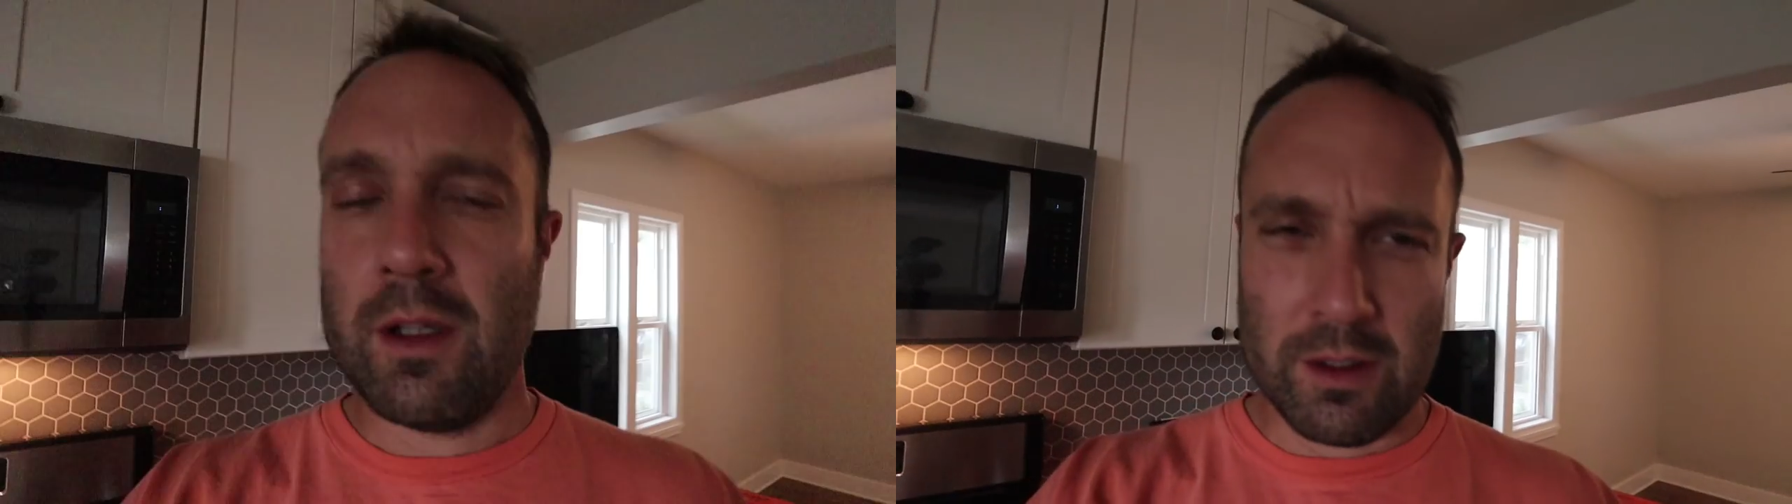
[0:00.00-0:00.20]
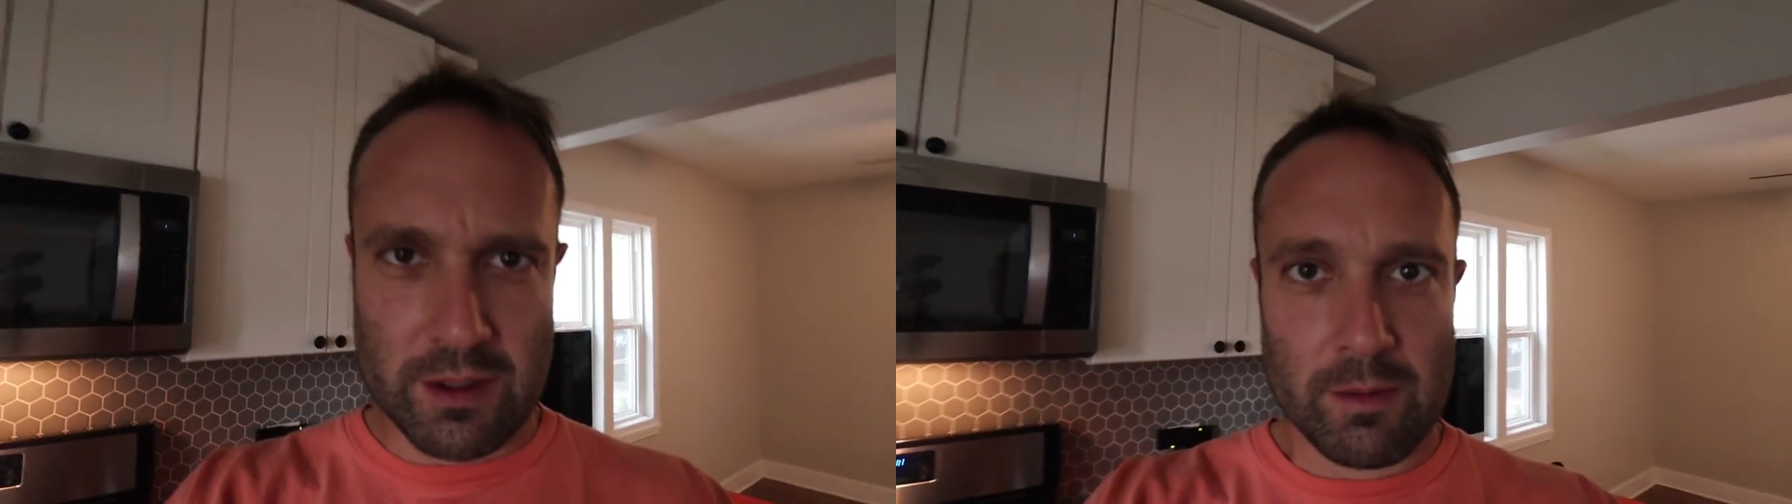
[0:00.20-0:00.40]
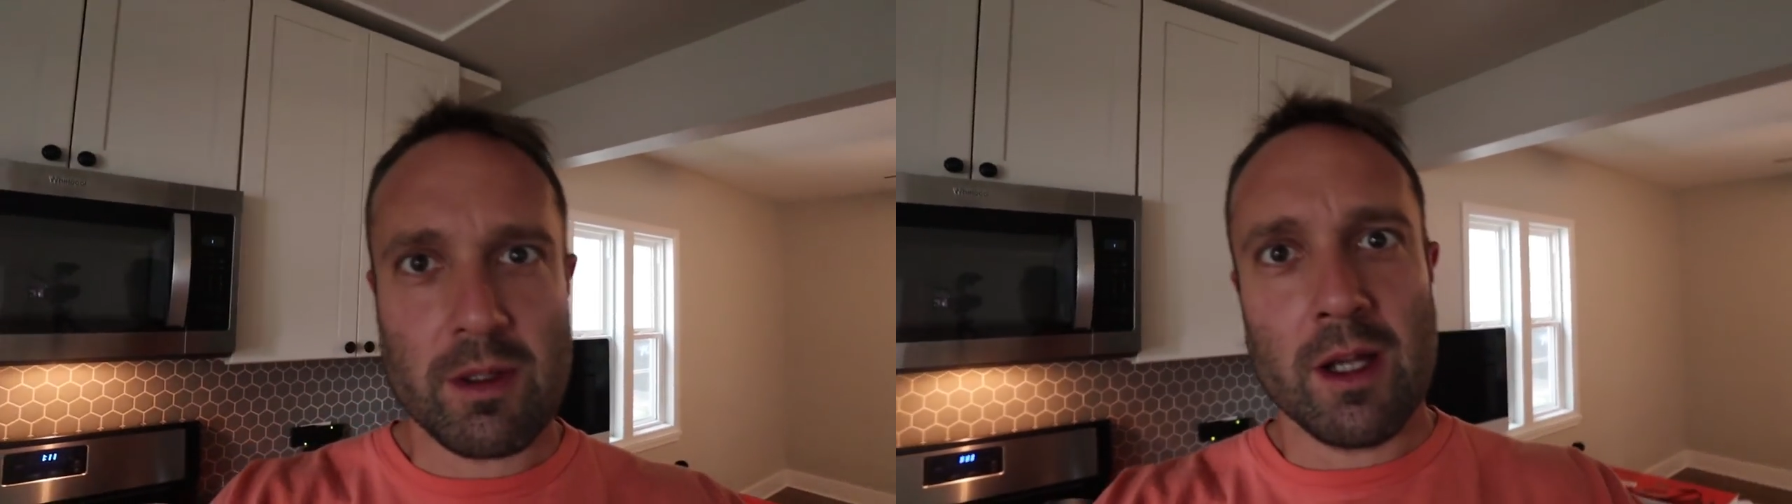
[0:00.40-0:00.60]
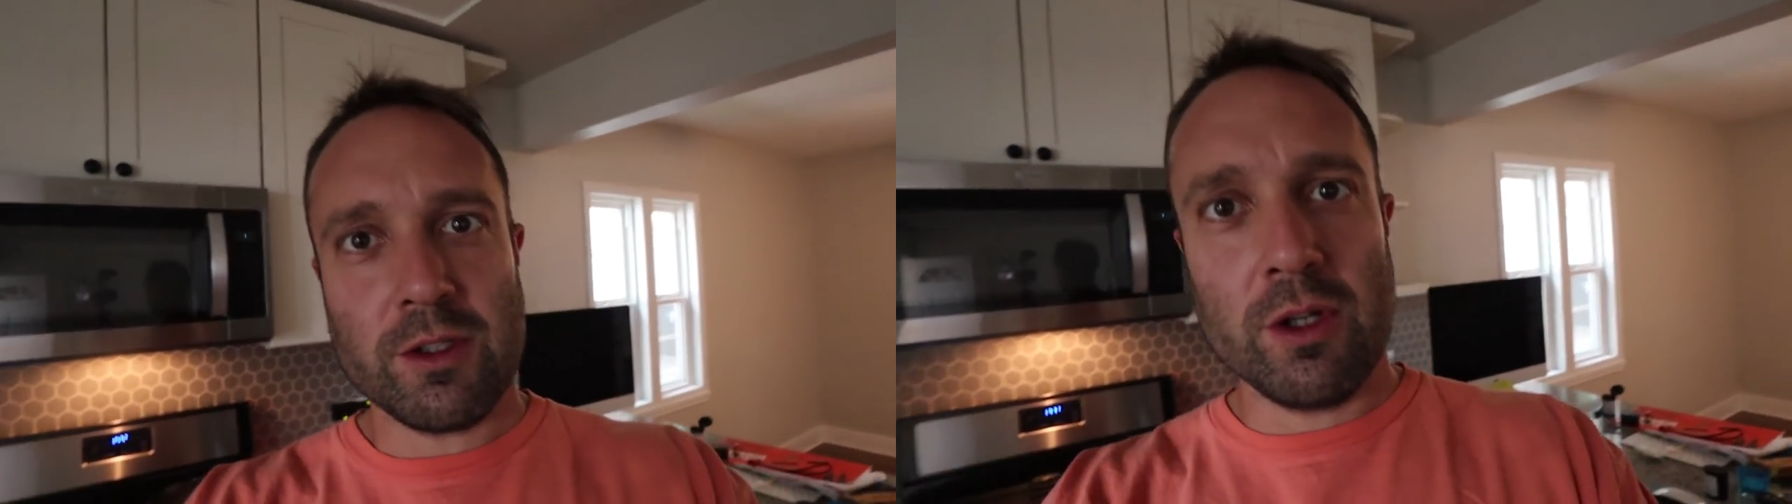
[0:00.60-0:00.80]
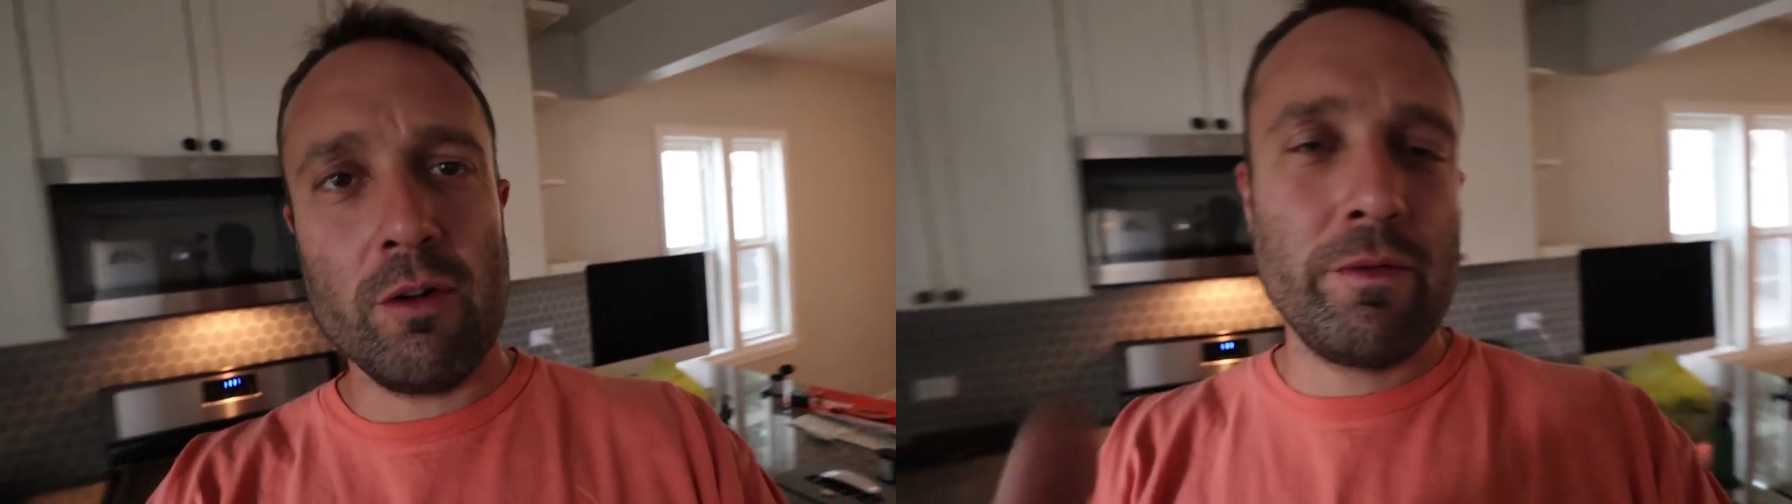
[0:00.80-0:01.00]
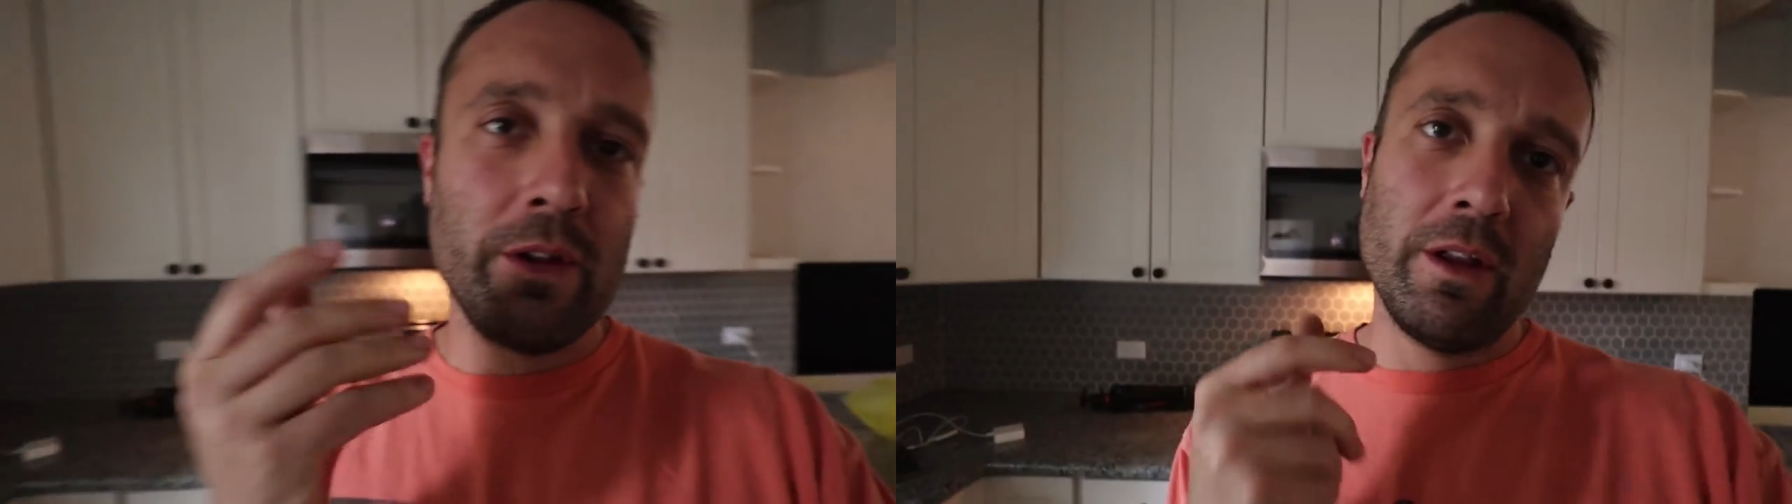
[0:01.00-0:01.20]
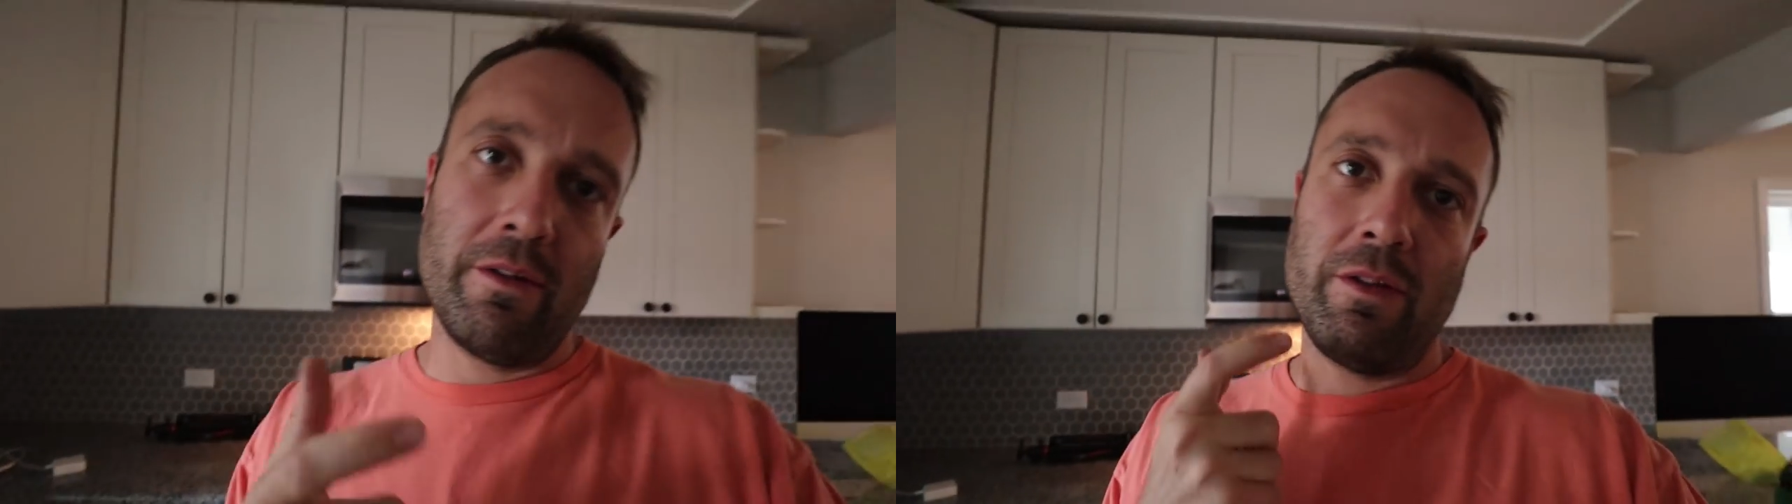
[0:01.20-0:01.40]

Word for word: You know, sometimes you don't feel like